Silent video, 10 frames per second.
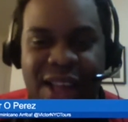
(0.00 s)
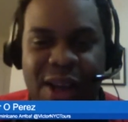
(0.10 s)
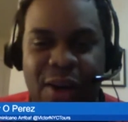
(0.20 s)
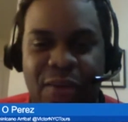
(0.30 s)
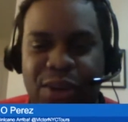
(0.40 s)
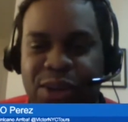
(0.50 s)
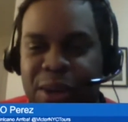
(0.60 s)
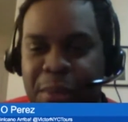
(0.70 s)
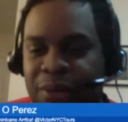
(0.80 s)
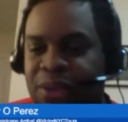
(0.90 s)
Unfortunately,
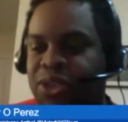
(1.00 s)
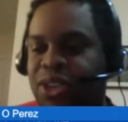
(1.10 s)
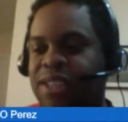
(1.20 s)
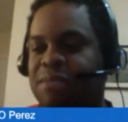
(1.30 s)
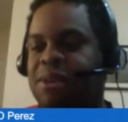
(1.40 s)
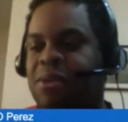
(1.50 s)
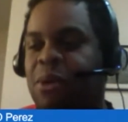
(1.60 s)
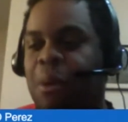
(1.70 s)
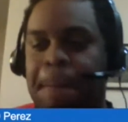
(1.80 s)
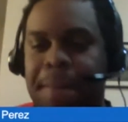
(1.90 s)
both those gentlemen were
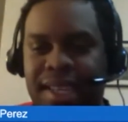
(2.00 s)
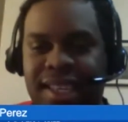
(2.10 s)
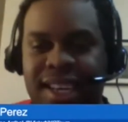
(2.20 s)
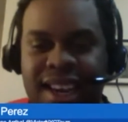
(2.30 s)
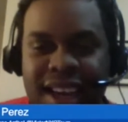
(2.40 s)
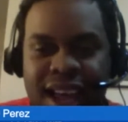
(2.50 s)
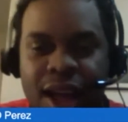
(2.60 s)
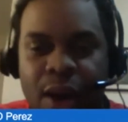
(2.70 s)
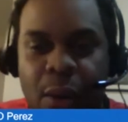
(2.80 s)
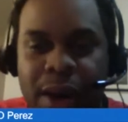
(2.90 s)
busy
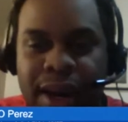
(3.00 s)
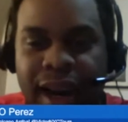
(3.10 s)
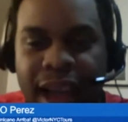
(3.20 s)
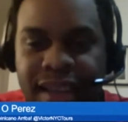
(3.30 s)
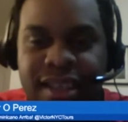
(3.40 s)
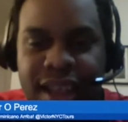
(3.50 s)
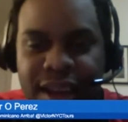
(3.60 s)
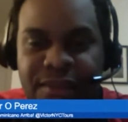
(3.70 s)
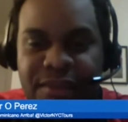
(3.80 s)
with life stuff,